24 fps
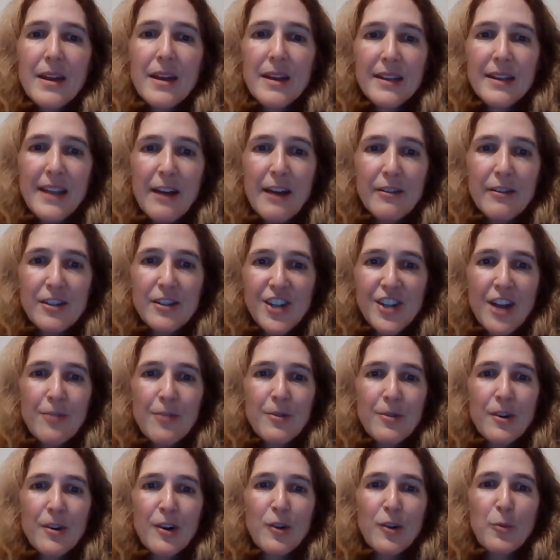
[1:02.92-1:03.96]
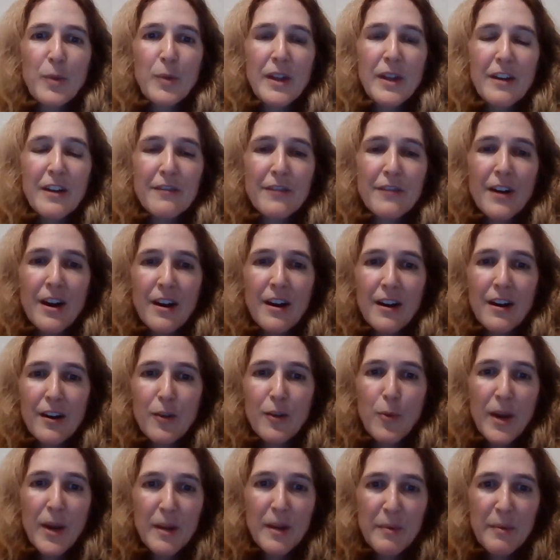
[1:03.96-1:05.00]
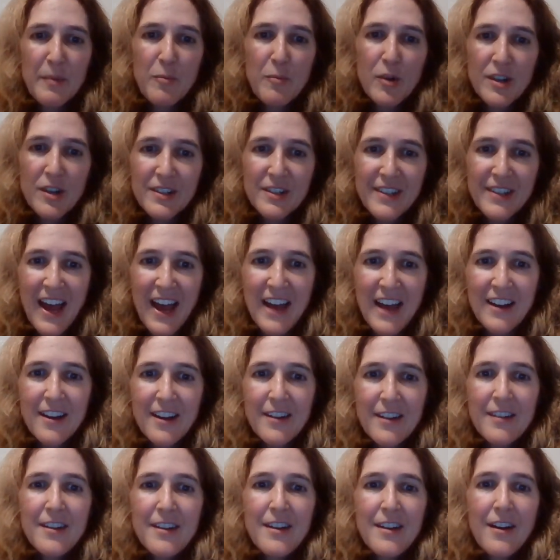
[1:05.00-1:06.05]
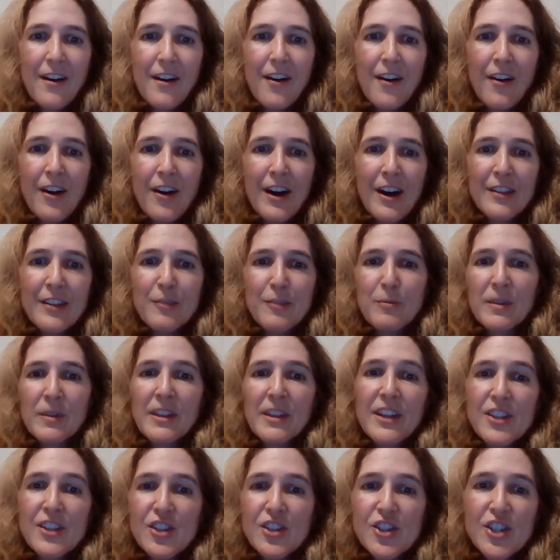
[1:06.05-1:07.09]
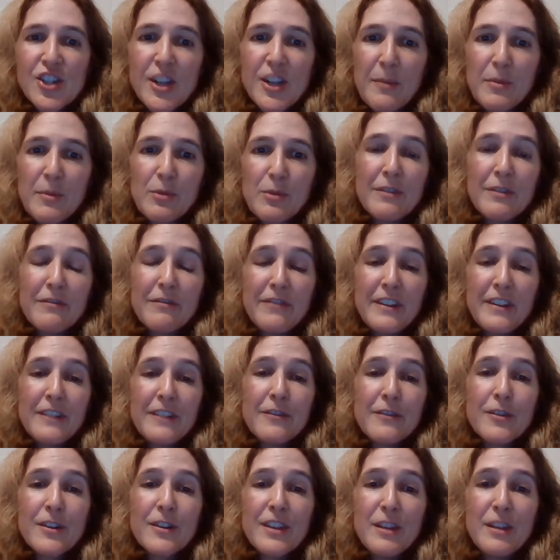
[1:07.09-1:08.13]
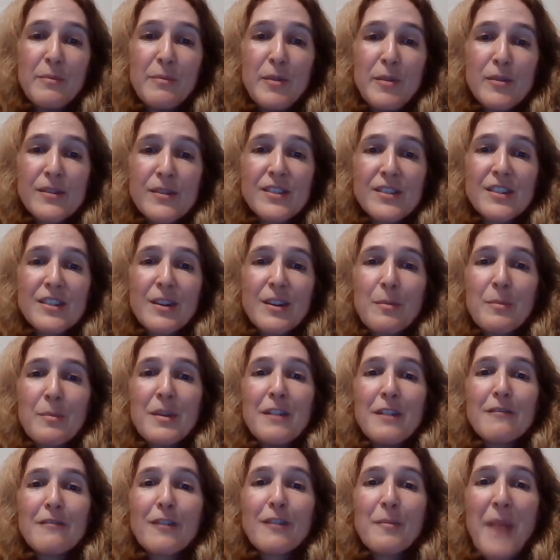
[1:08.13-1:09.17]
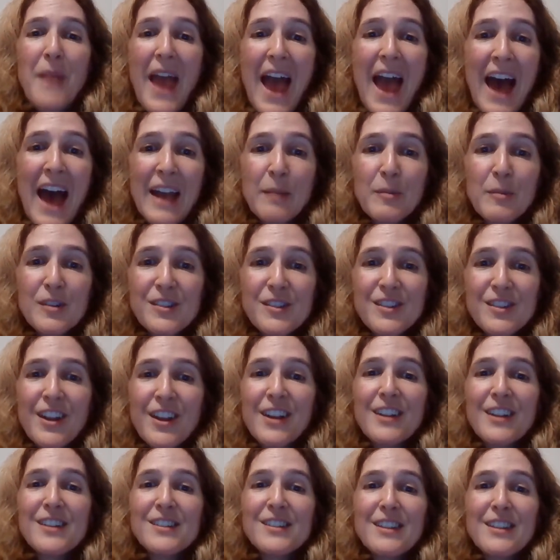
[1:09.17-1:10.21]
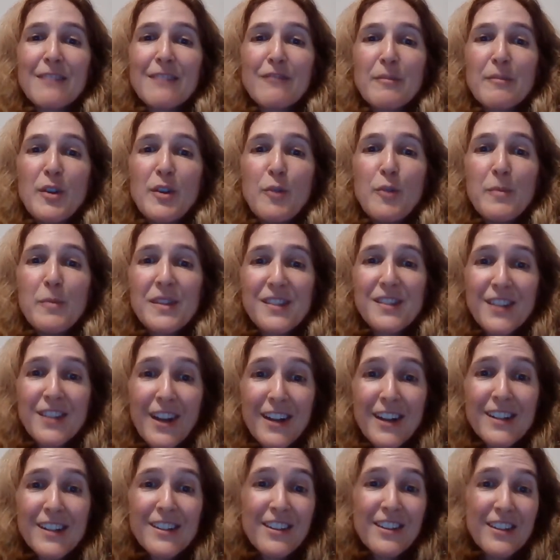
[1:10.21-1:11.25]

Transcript: Now, in general, we have quite a bit more data on the relationship between fever and the immune system from animal studies than from human studies.